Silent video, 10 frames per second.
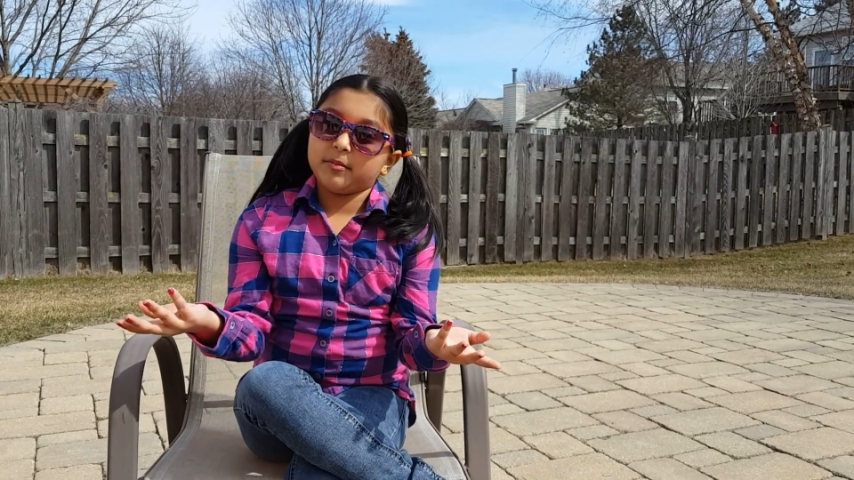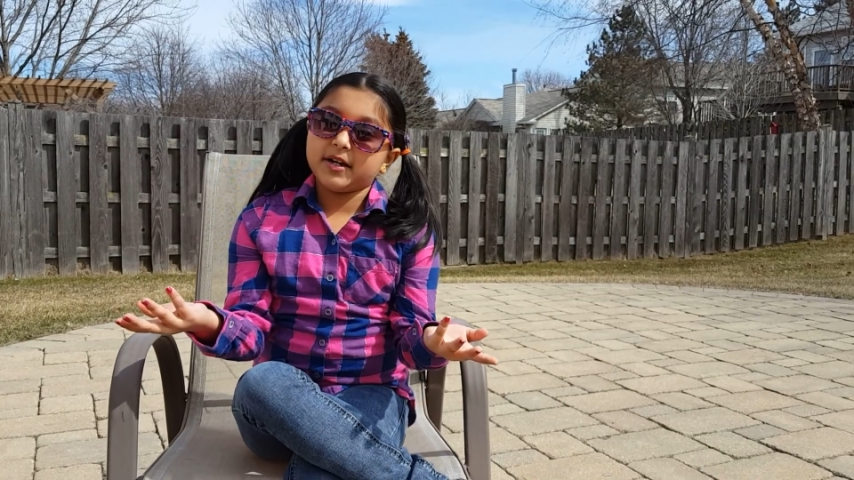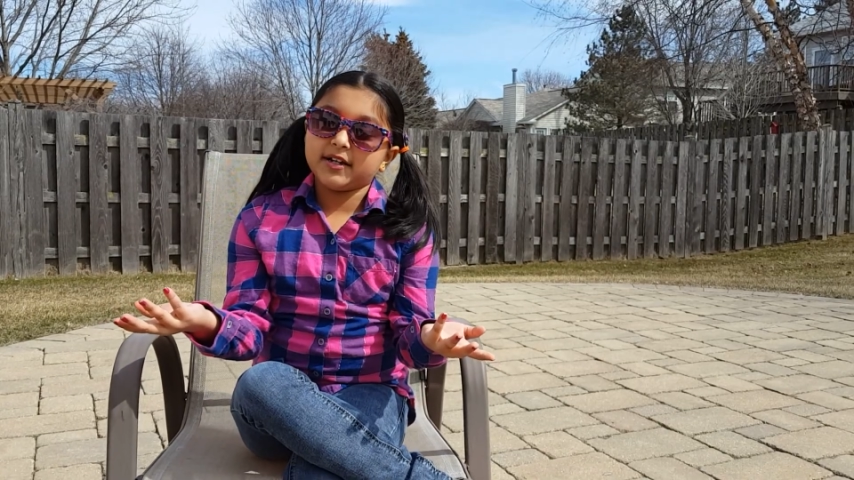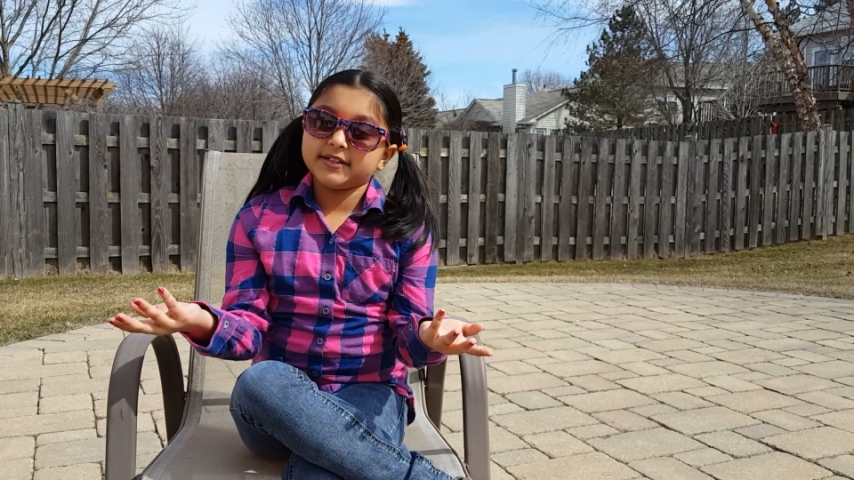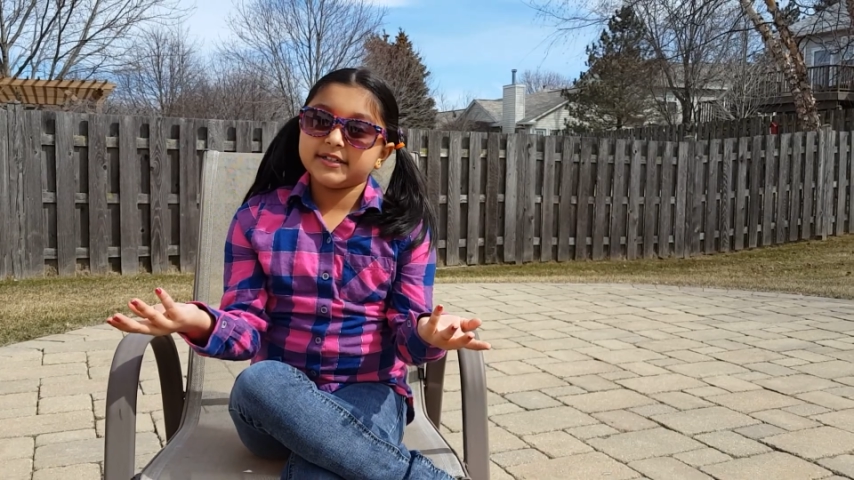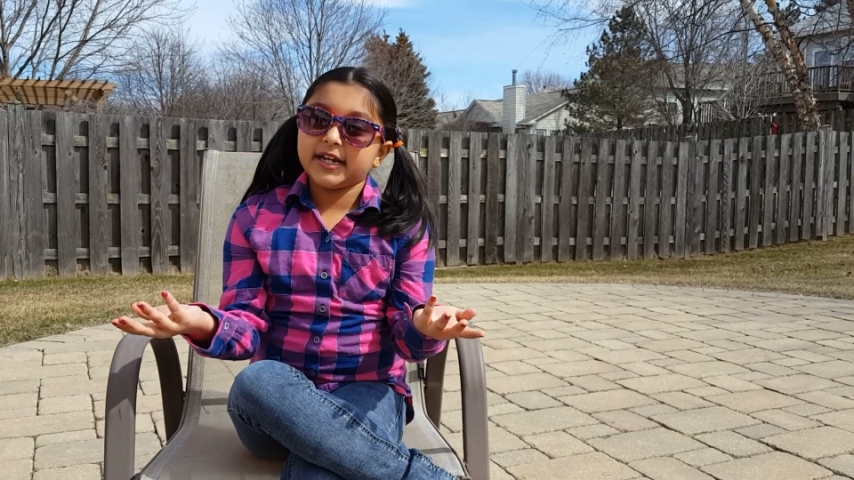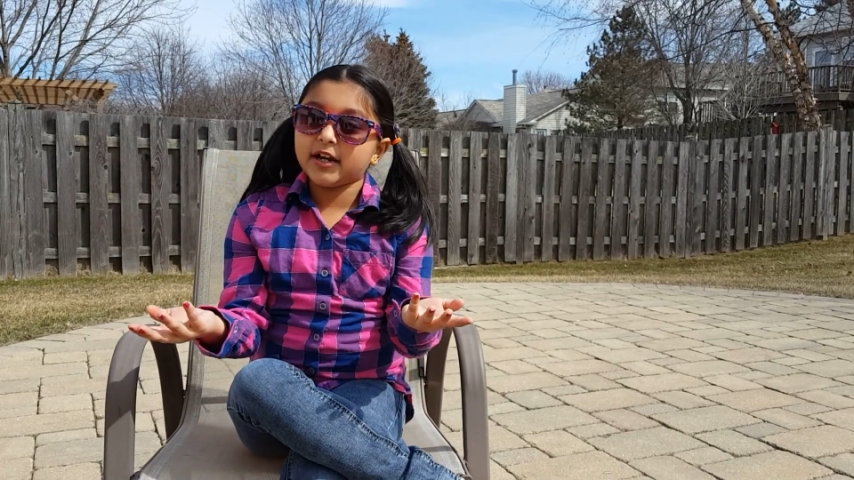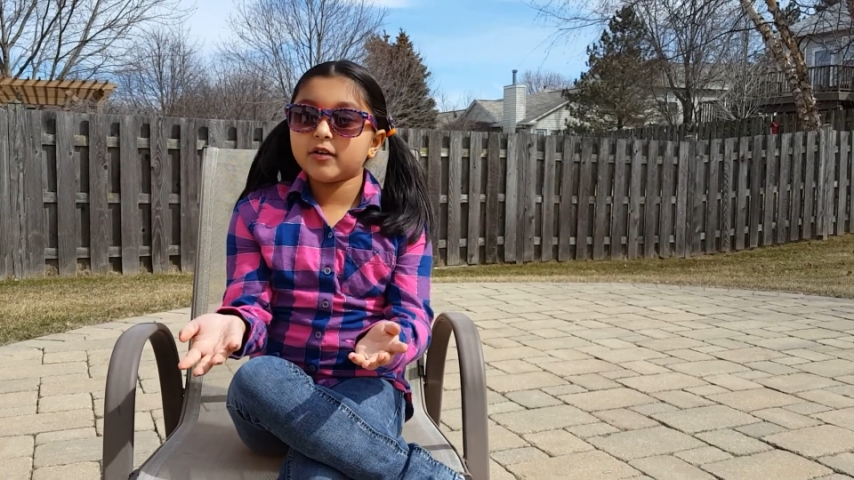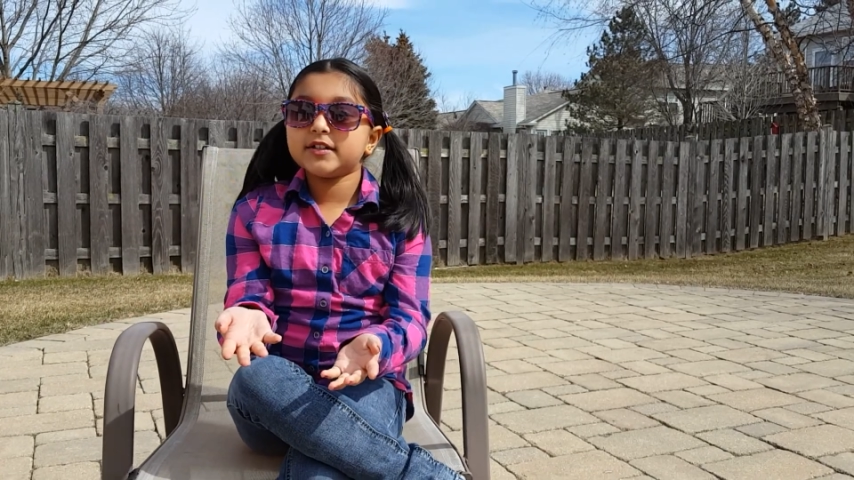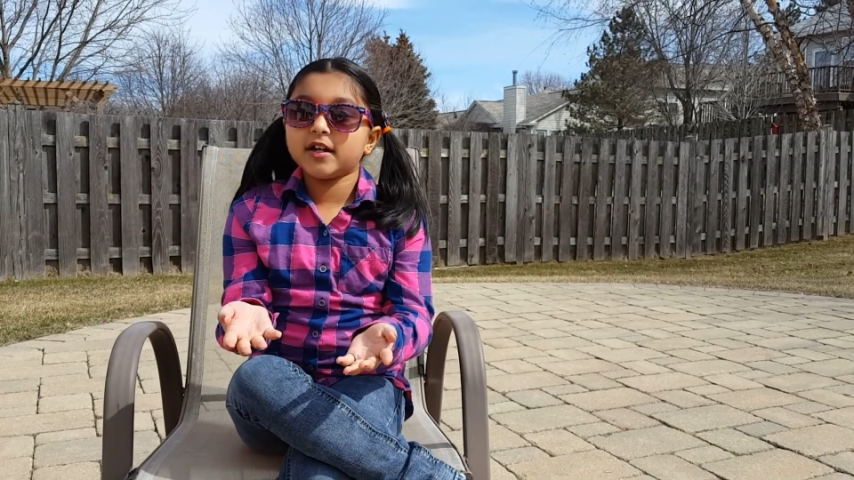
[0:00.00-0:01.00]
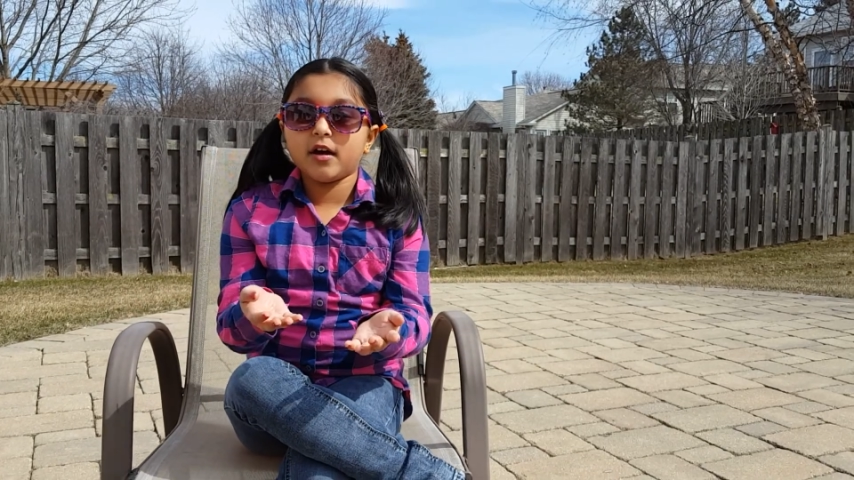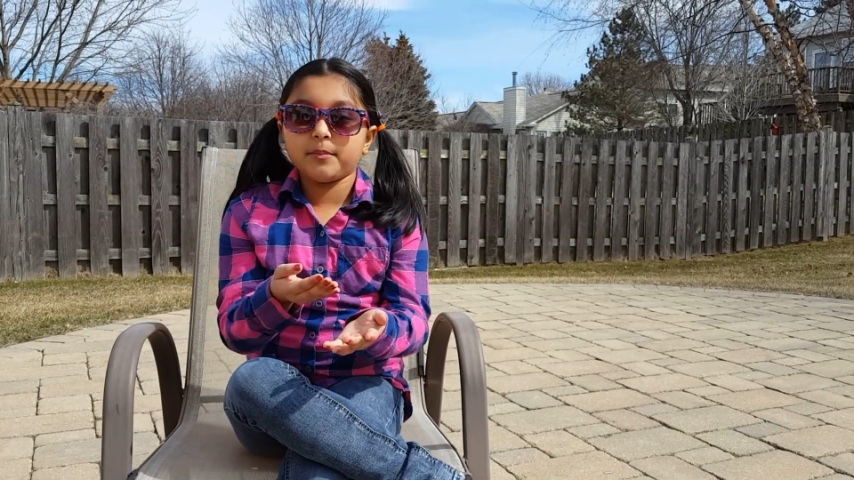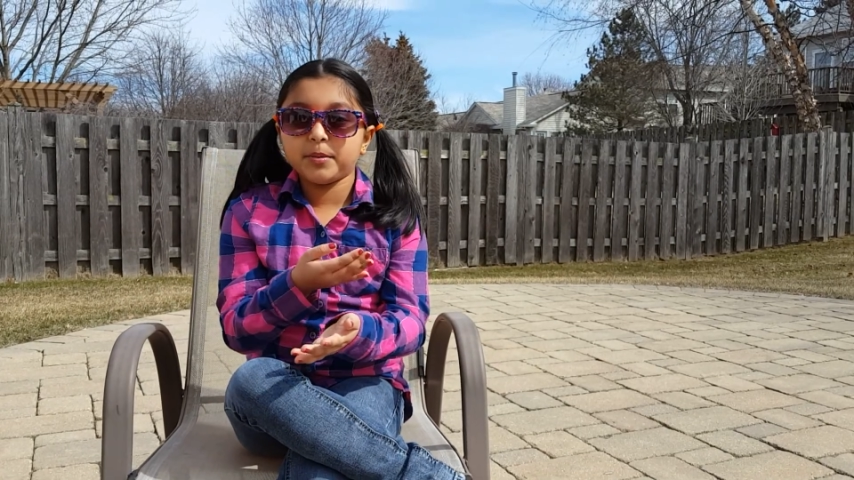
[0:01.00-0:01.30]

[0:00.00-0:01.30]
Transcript: because air is a